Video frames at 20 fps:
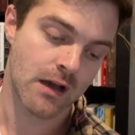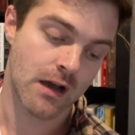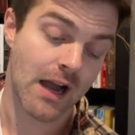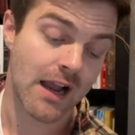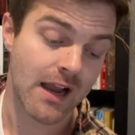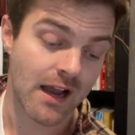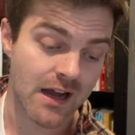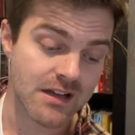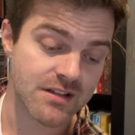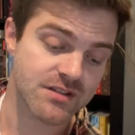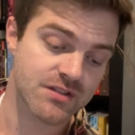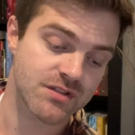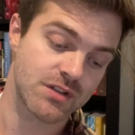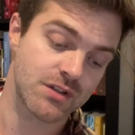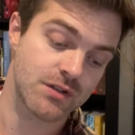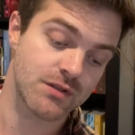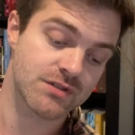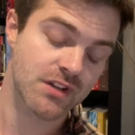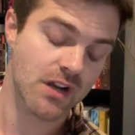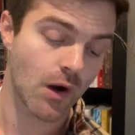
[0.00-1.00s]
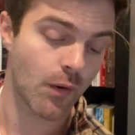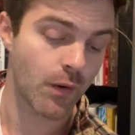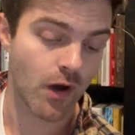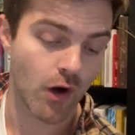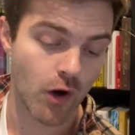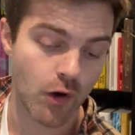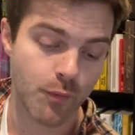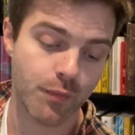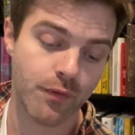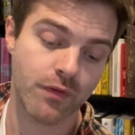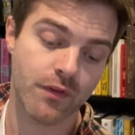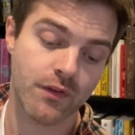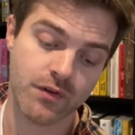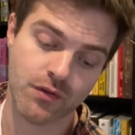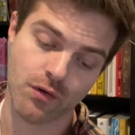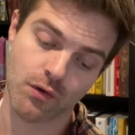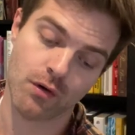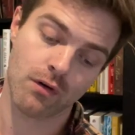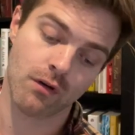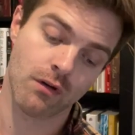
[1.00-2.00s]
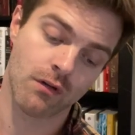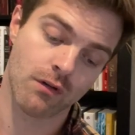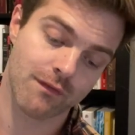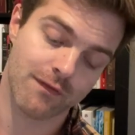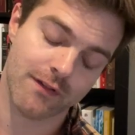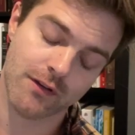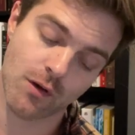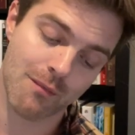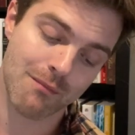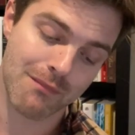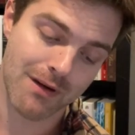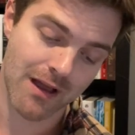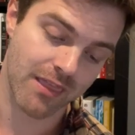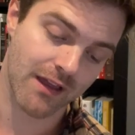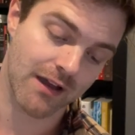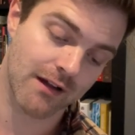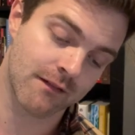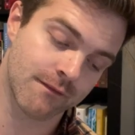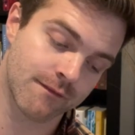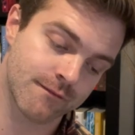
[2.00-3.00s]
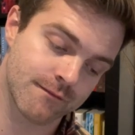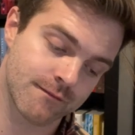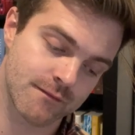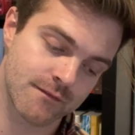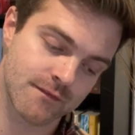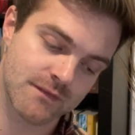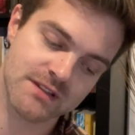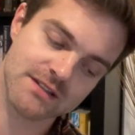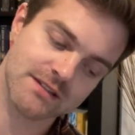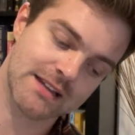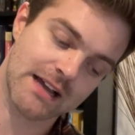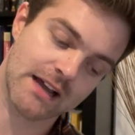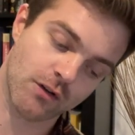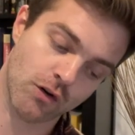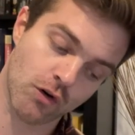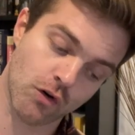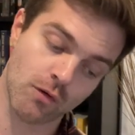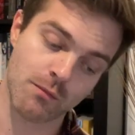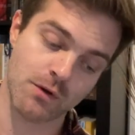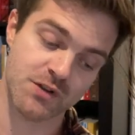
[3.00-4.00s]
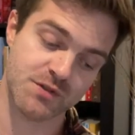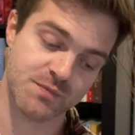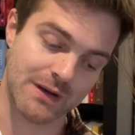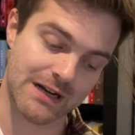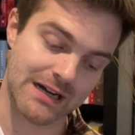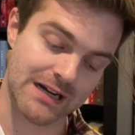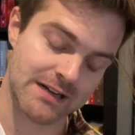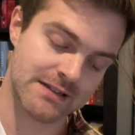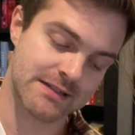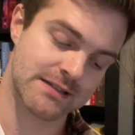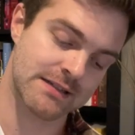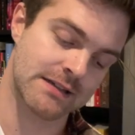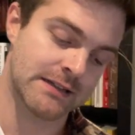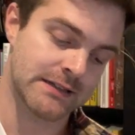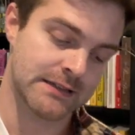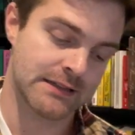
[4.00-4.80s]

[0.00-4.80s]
I asked you to go and open the door for your mother, Dad almost barks.